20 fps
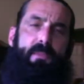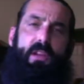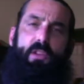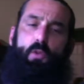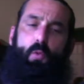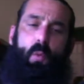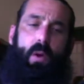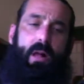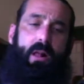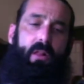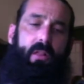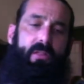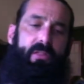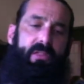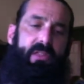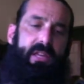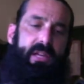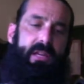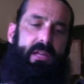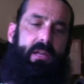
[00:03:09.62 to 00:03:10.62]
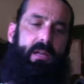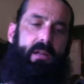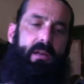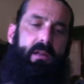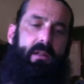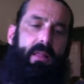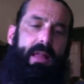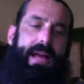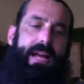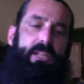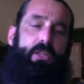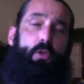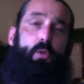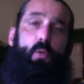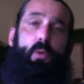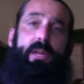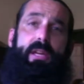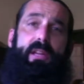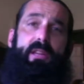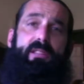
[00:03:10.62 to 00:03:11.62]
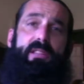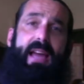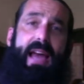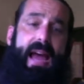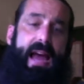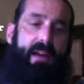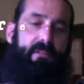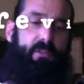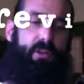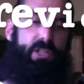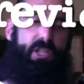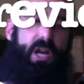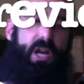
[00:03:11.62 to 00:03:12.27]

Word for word: as well, the last week's average